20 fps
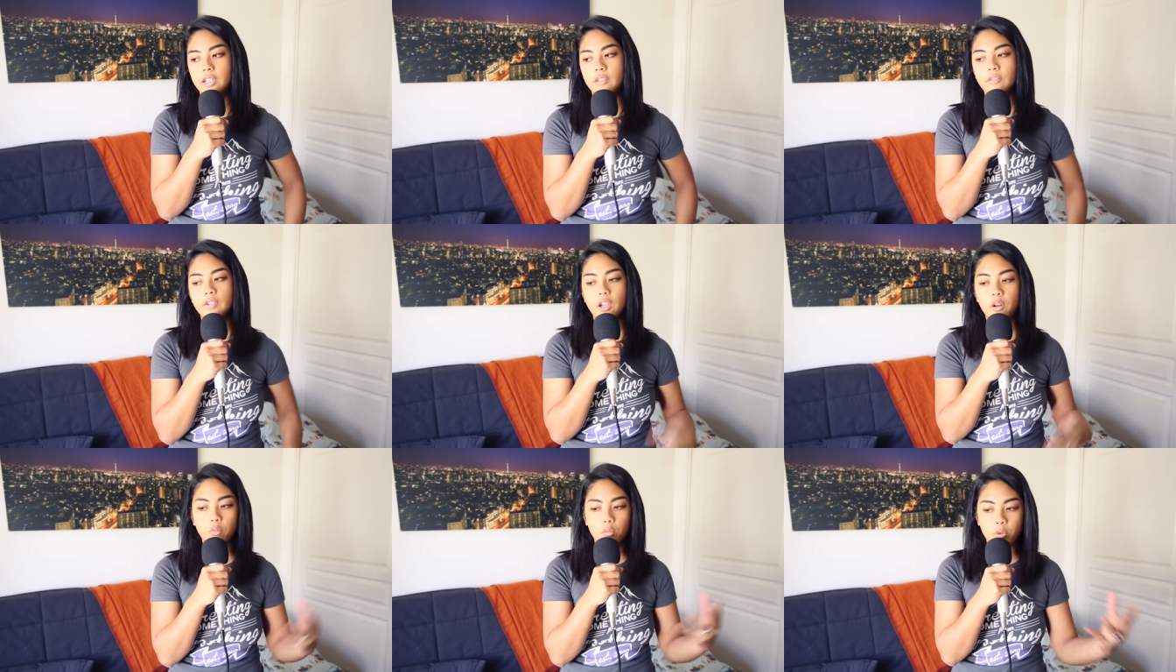
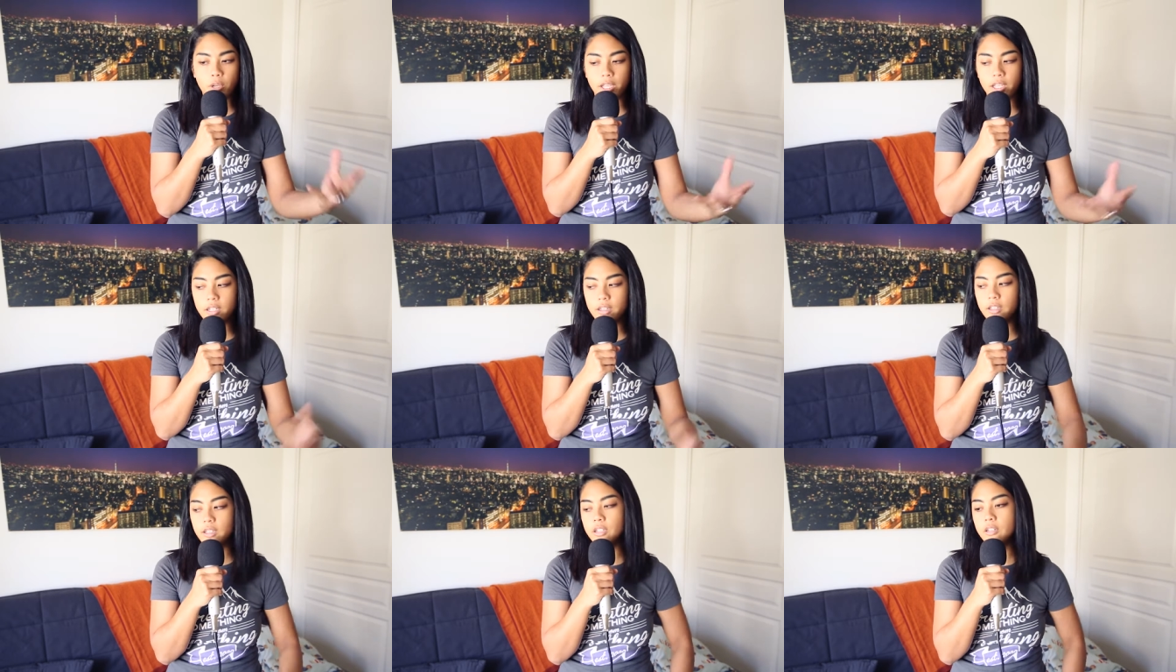If not
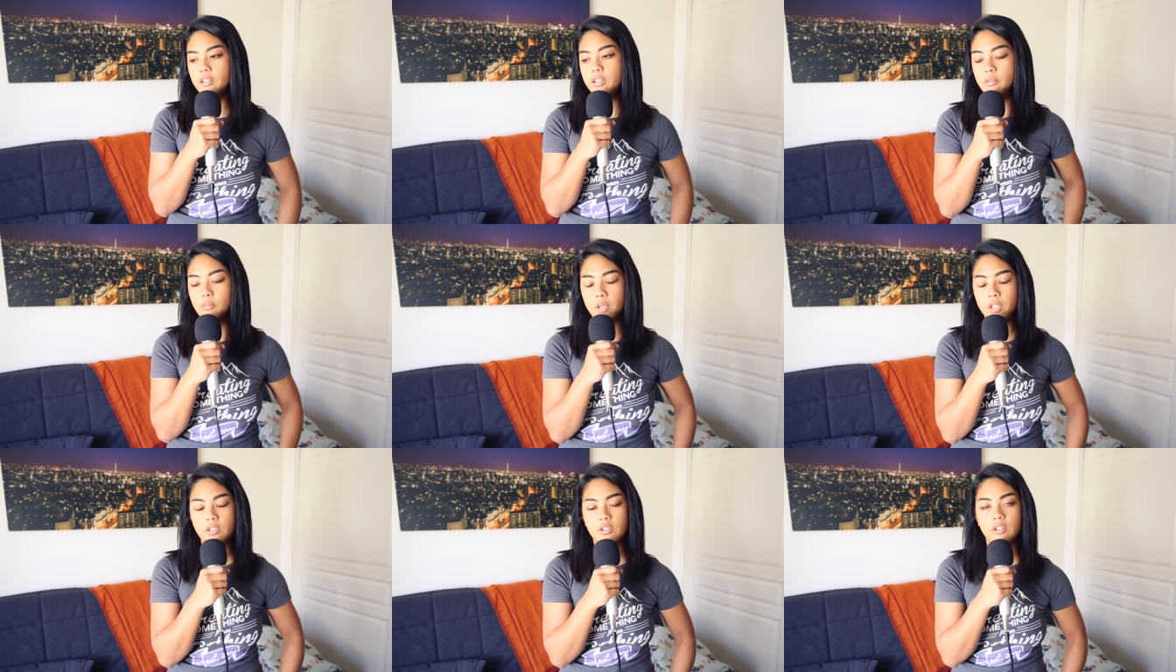when, then
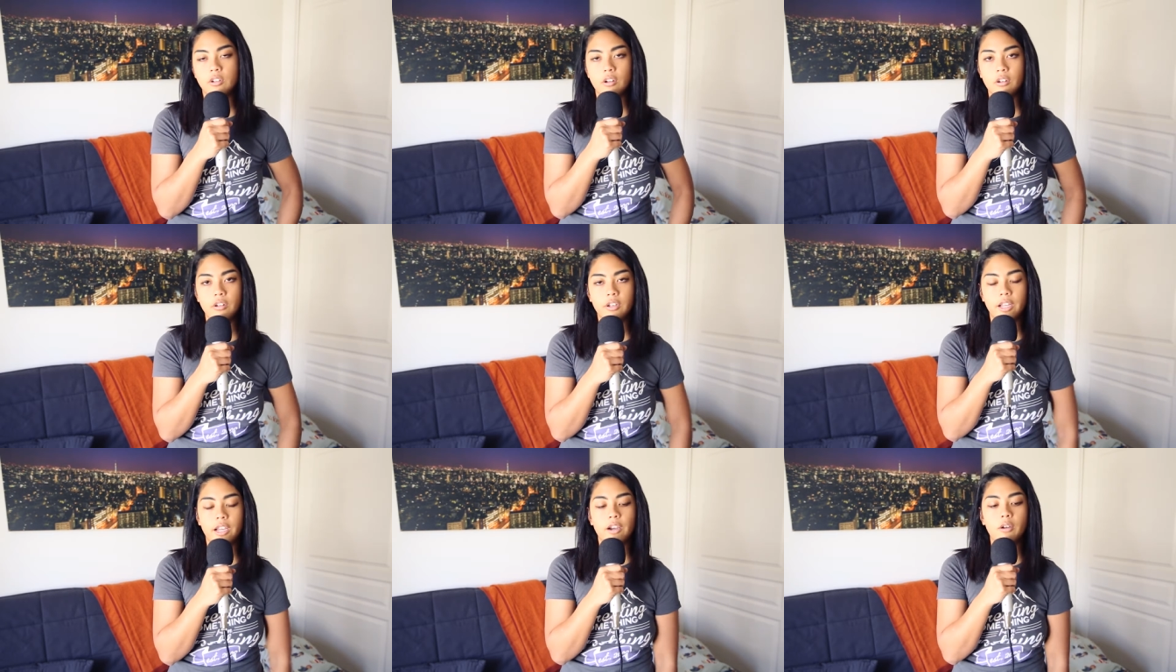you must
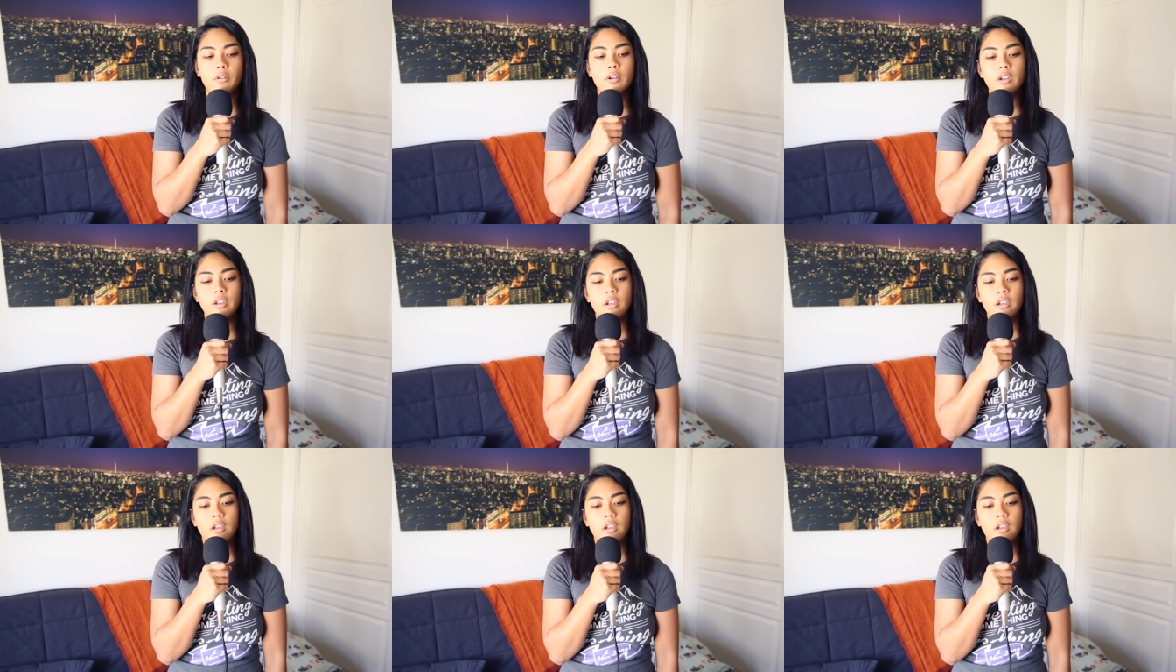start now.